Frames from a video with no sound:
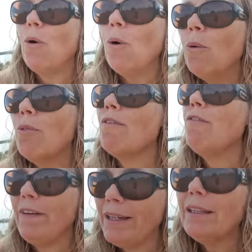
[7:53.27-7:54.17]
all the
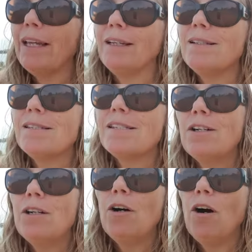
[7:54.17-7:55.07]
feelings
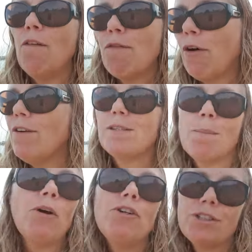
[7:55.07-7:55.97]
of those
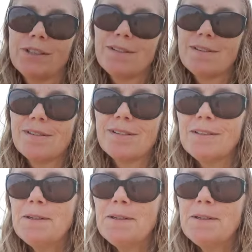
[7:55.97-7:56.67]
emotions.